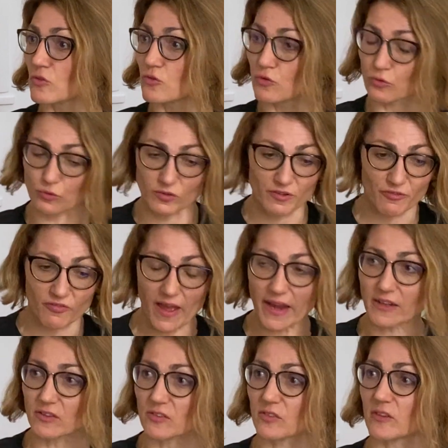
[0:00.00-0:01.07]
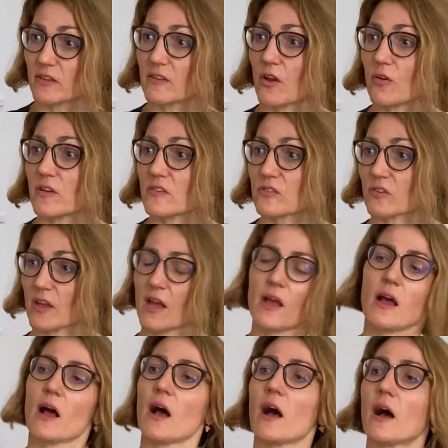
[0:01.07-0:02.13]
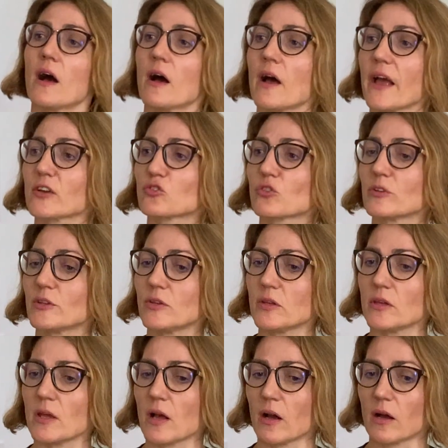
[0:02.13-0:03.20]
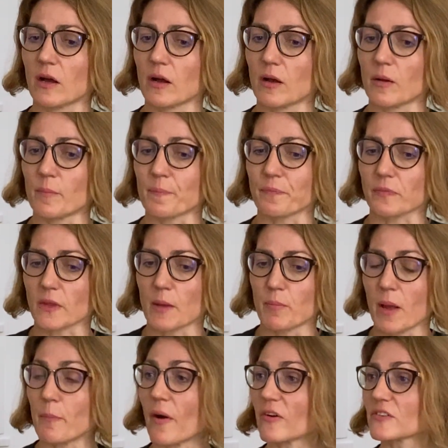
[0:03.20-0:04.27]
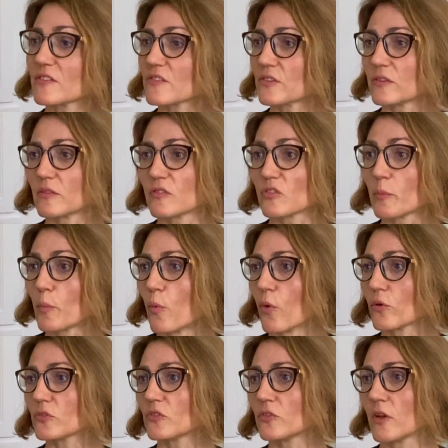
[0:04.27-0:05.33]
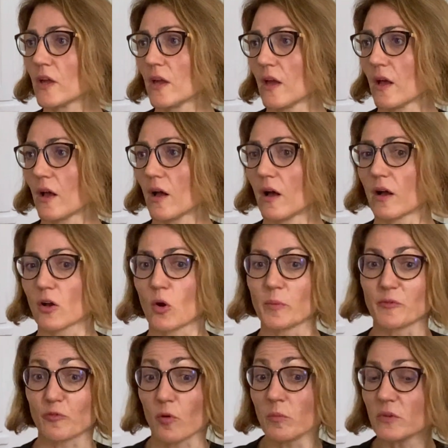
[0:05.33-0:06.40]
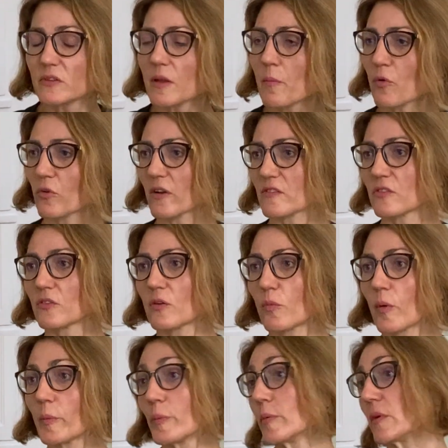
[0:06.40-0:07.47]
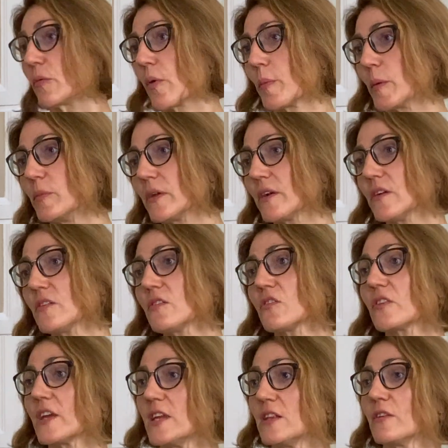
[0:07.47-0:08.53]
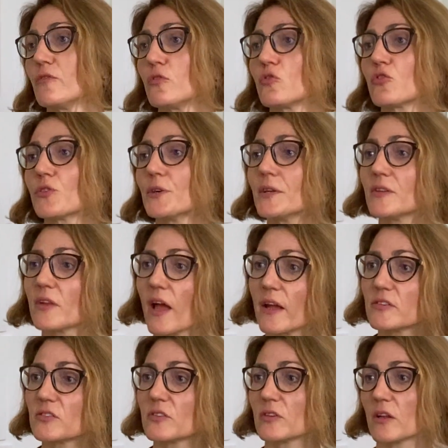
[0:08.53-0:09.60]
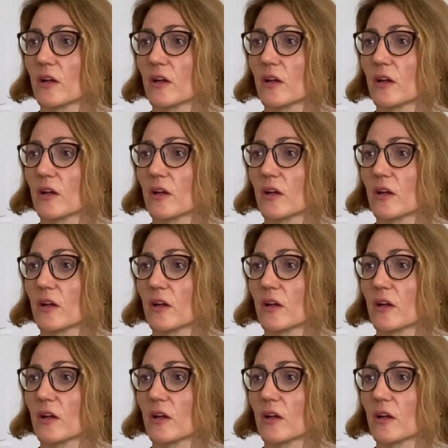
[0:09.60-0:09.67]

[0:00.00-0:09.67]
due to the fact that there is actually bipartisan support coming from the Democrats and the Republicans in the future, that